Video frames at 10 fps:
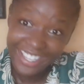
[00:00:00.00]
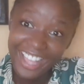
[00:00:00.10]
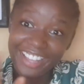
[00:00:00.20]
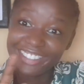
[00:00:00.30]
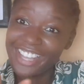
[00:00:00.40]

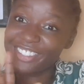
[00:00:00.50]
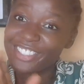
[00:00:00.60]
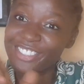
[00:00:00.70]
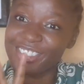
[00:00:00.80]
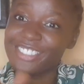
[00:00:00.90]
I know
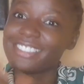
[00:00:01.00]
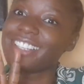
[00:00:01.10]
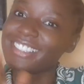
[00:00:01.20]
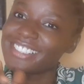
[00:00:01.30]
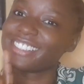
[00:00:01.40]
it's
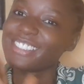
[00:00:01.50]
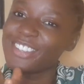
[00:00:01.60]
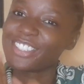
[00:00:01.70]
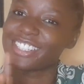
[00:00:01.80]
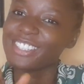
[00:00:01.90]
getting
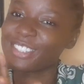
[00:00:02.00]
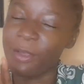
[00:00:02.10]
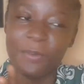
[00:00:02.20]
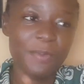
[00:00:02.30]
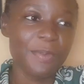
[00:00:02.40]
disgusting to
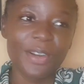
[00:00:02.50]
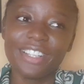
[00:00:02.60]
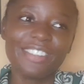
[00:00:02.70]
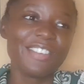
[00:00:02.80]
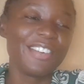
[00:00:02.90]
some people,
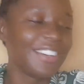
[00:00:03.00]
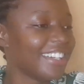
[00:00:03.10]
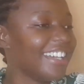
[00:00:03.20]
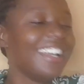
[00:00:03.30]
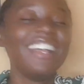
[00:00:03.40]
but you know,
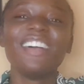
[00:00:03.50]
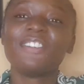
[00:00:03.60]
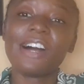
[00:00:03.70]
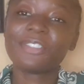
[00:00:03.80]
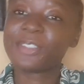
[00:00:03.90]

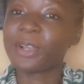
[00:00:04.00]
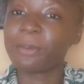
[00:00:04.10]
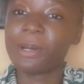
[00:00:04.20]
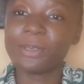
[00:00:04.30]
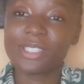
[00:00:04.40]
I have to talk
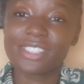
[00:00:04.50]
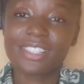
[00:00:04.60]
about